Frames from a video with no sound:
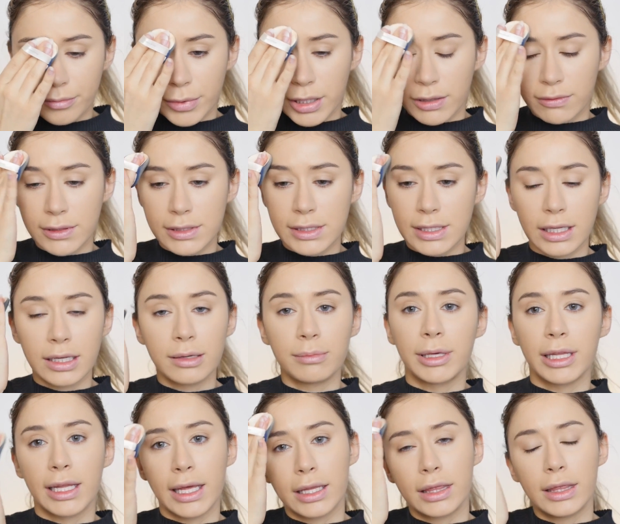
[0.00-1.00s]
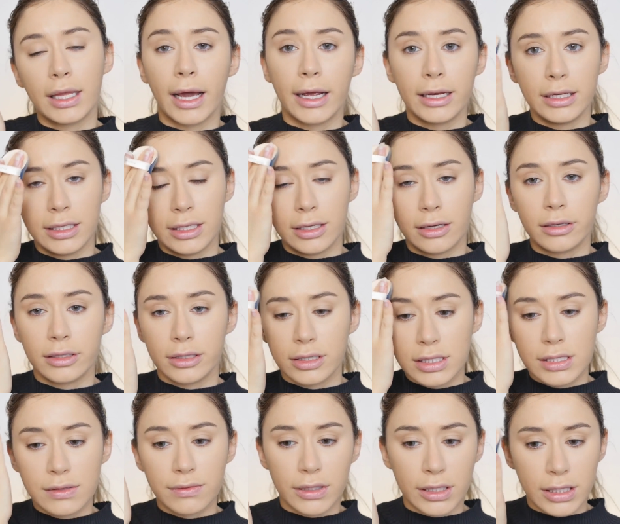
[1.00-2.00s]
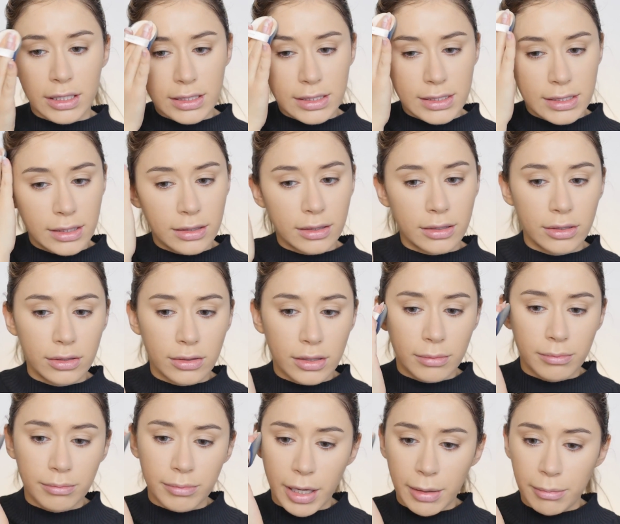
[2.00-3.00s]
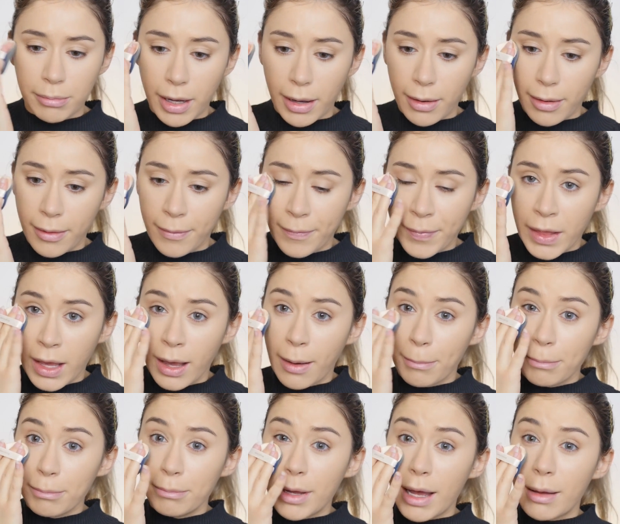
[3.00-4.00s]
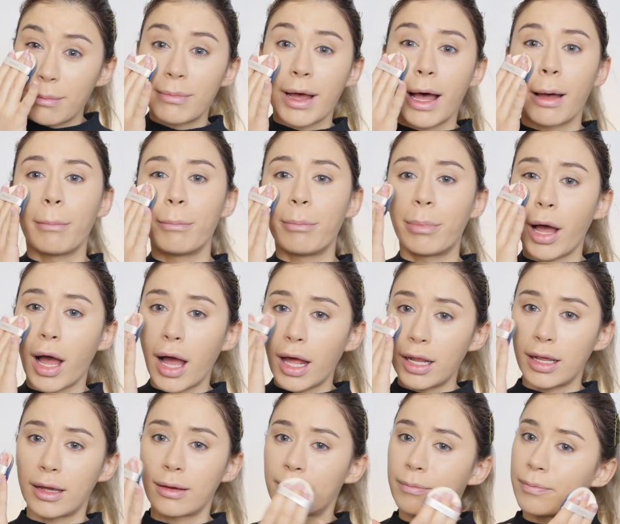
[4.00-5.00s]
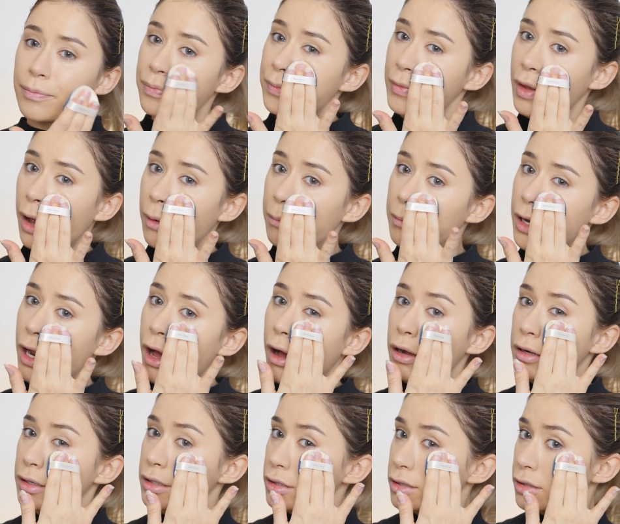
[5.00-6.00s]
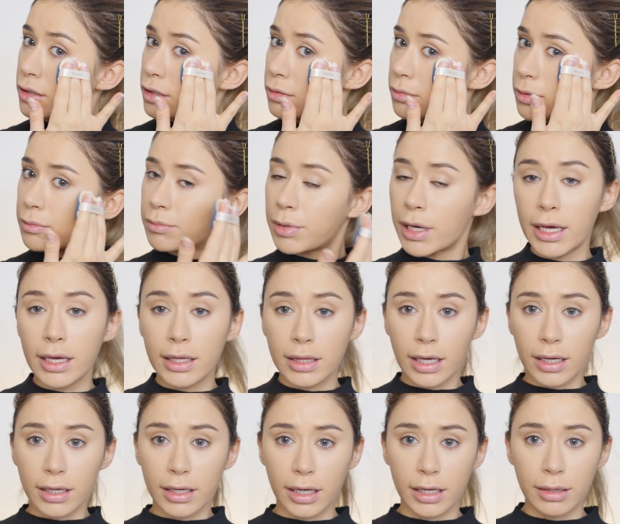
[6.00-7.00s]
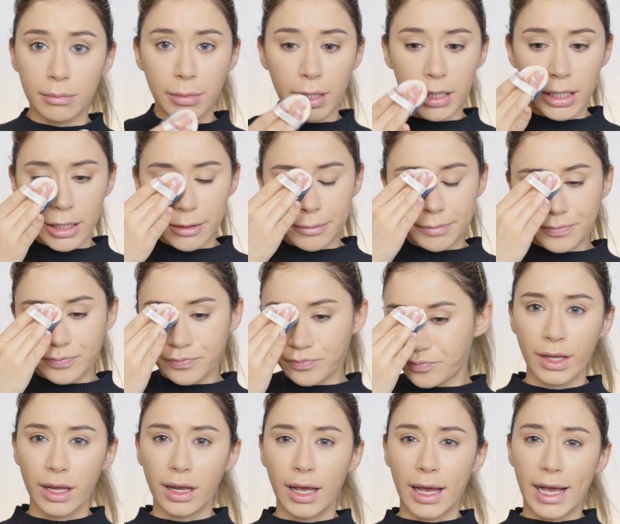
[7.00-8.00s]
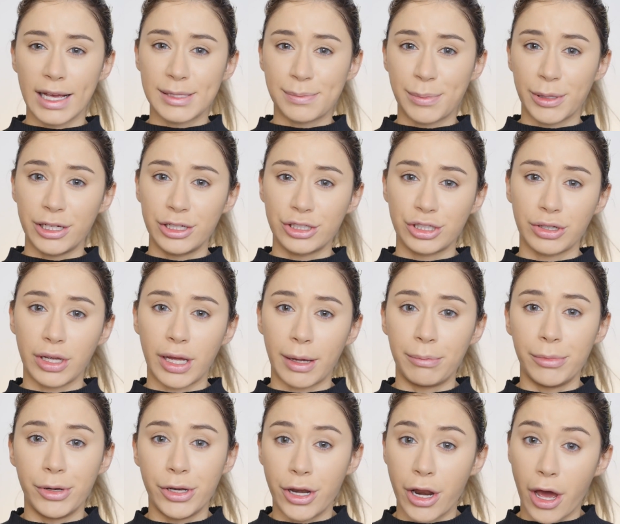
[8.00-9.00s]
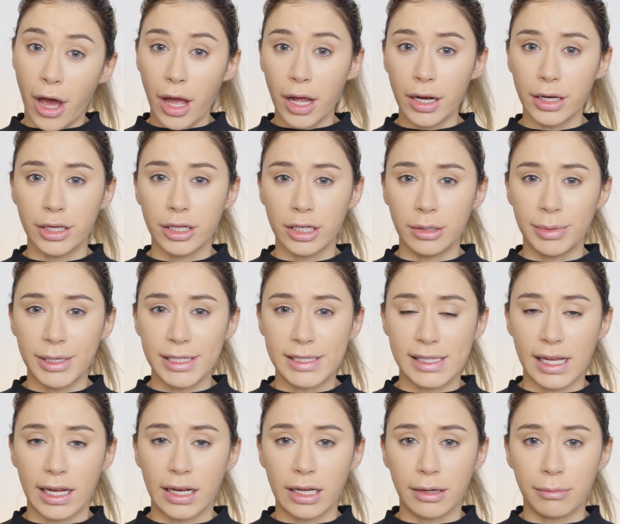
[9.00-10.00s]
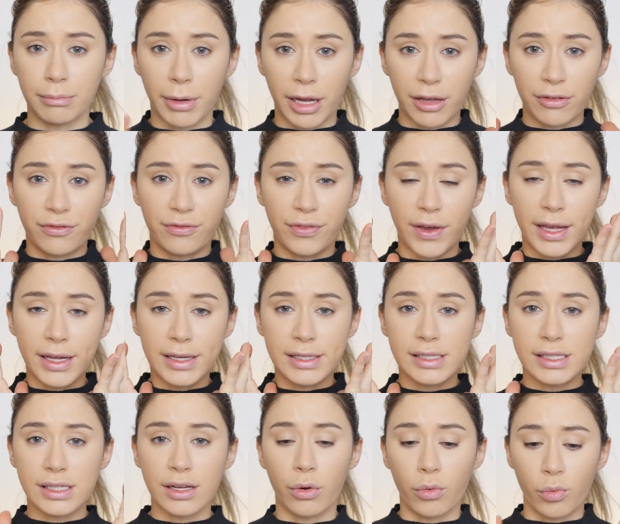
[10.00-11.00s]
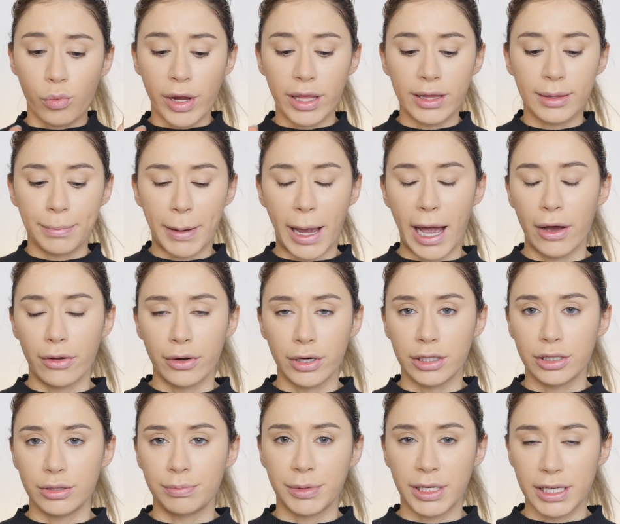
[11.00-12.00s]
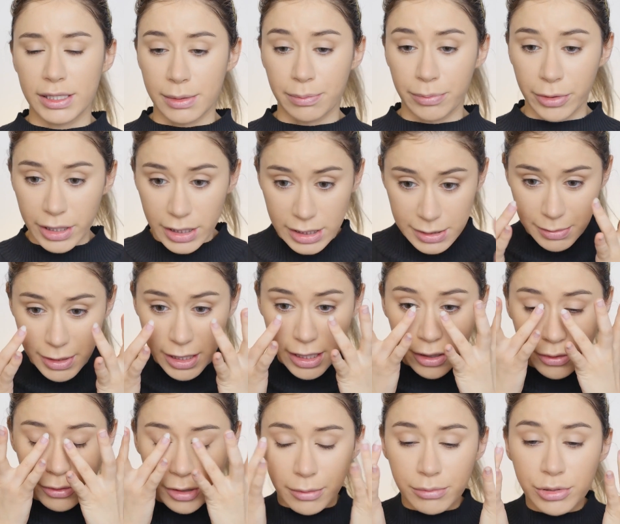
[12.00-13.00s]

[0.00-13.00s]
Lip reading: But if it's gonna be $90 for a concealer, you can bet my bottom I'm not gonna be paying that kind of money. As per usual, I'm not going to be setting my face with powder because it breaks me out.